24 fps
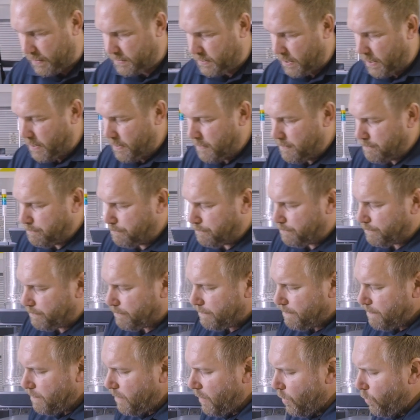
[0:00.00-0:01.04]
So
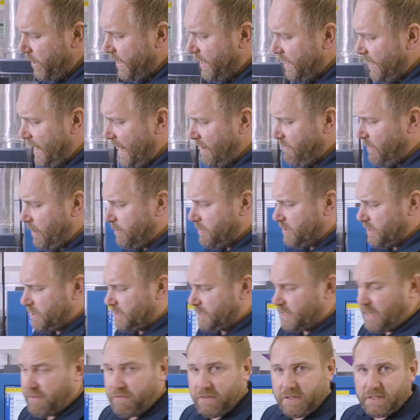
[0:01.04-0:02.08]
we can have up to
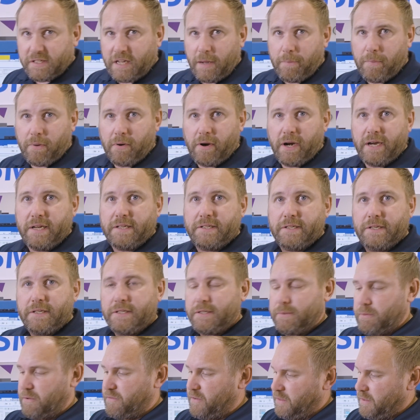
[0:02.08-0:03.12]
7
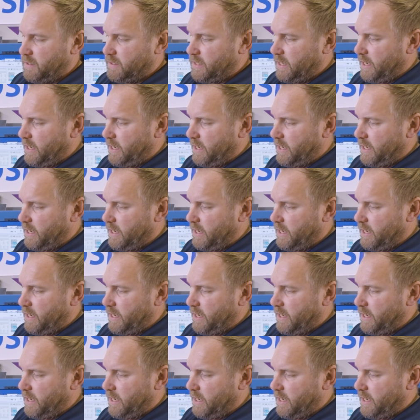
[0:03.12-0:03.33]
separators within the